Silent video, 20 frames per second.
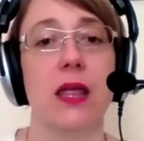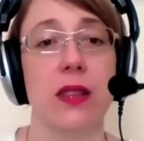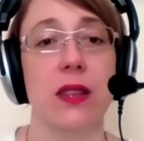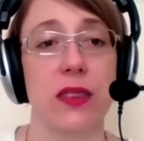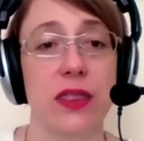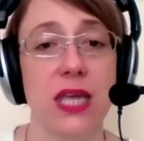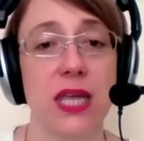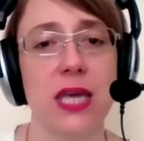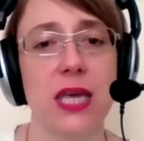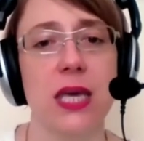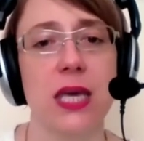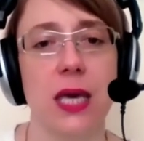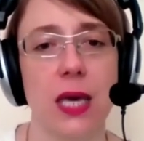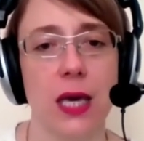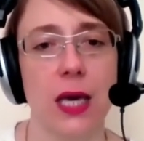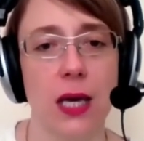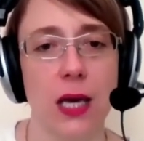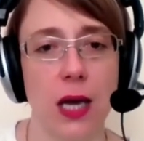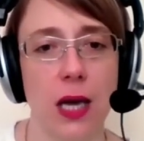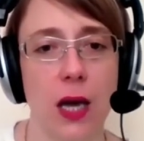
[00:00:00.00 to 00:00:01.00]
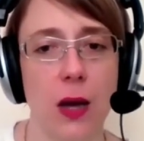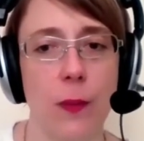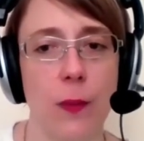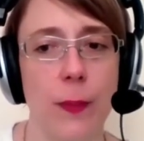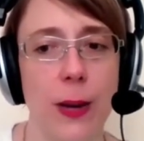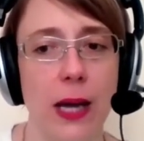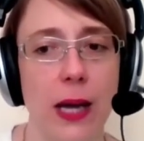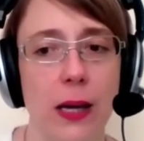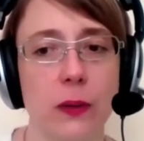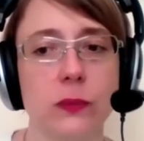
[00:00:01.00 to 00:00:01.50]
thinking
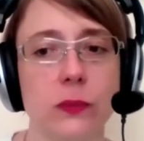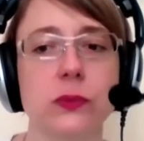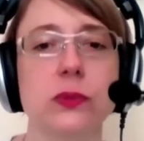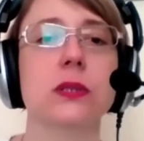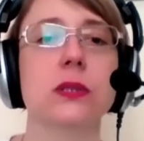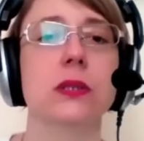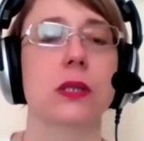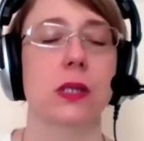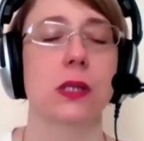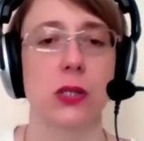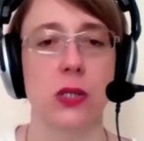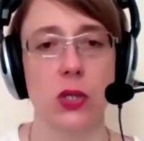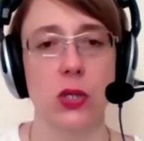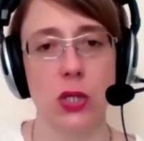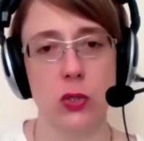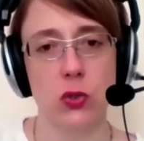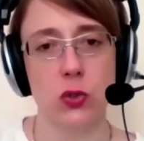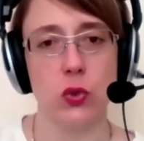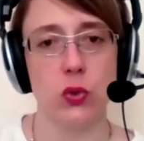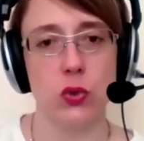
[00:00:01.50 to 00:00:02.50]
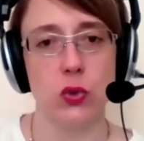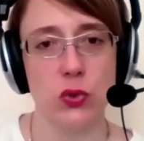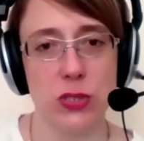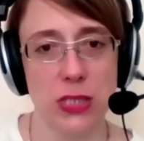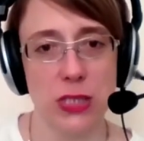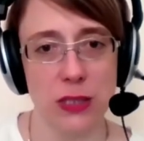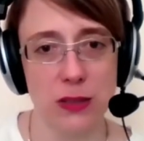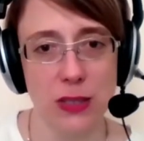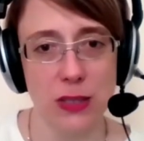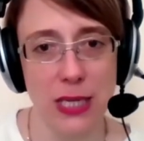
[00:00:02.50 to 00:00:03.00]
about
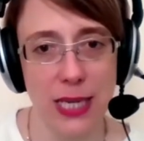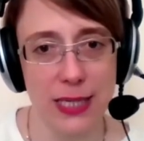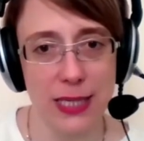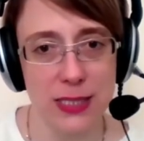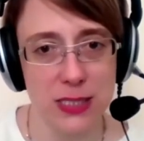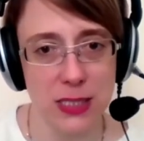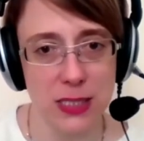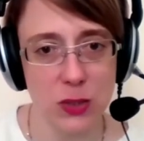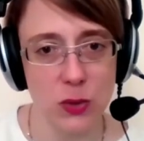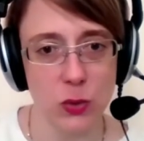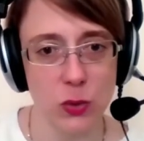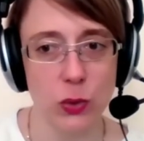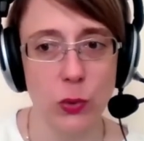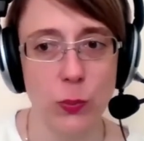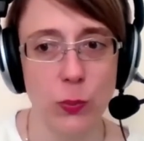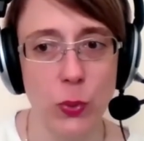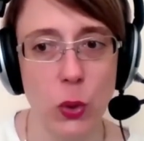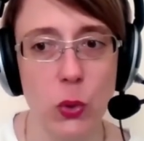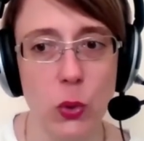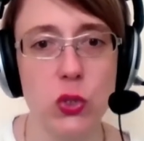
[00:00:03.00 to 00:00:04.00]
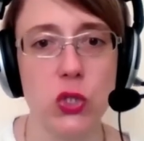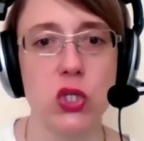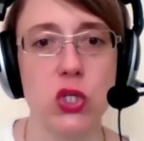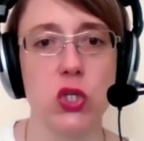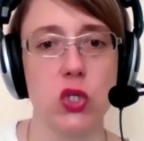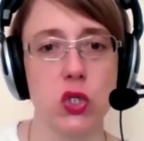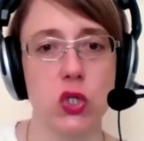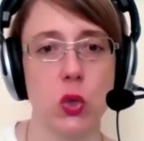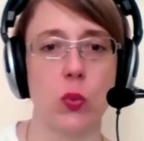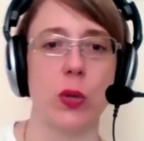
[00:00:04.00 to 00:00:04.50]
introducing the lexical approach,
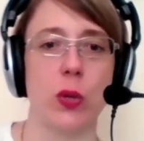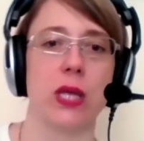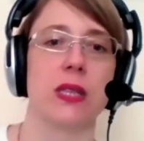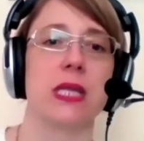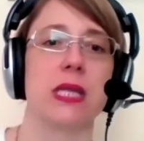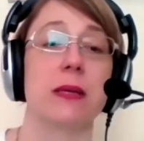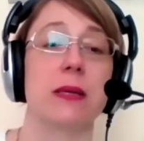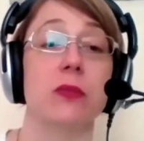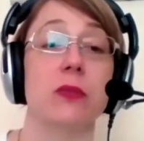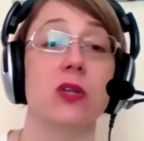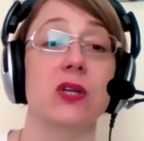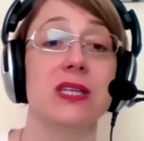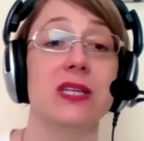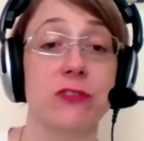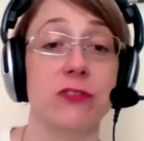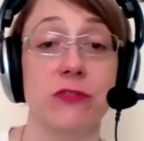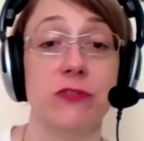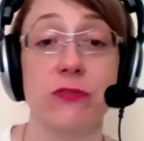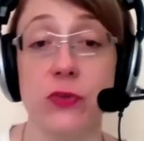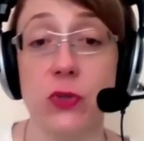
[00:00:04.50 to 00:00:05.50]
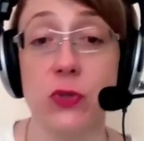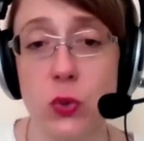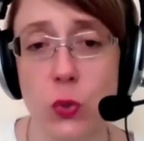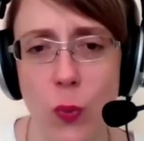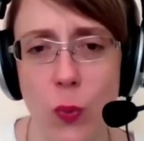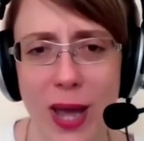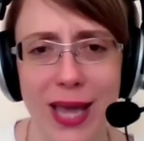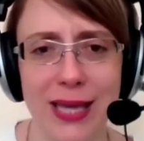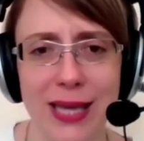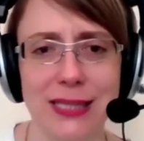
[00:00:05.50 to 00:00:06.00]
showing them the different
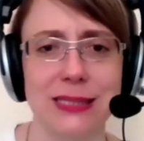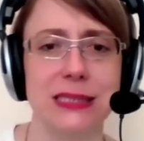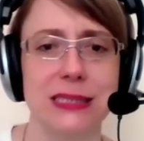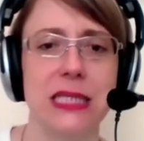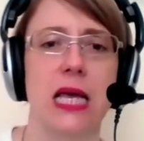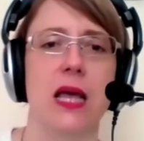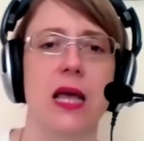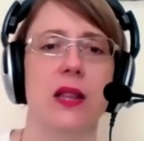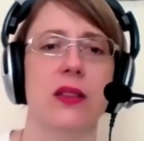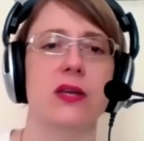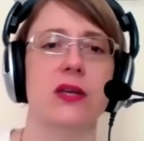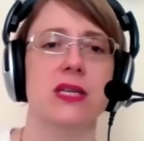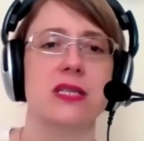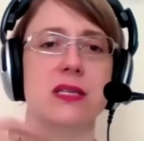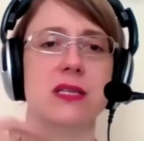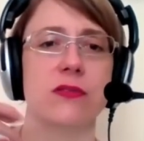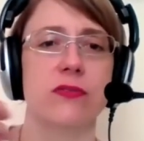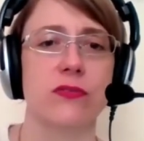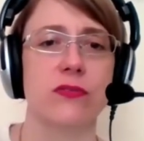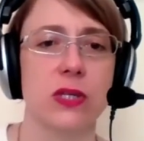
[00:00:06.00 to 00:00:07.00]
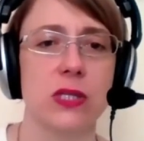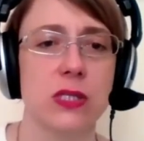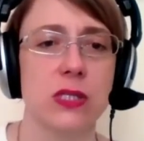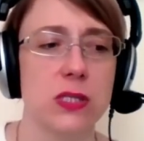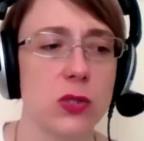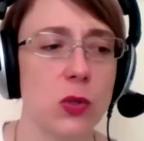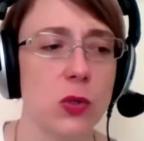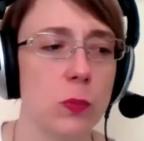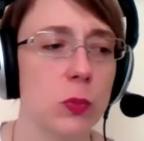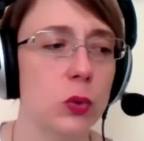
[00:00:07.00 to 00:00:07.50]
ways, the
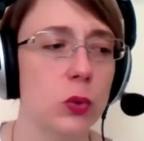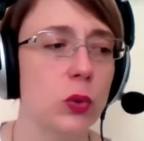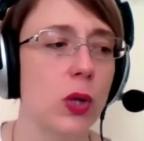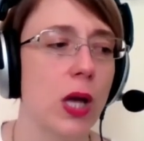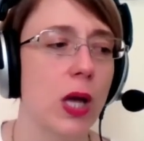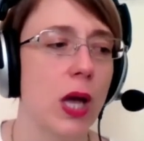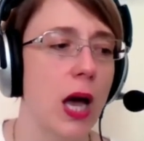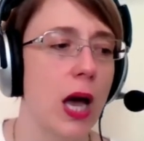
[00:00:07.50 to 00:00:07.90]
more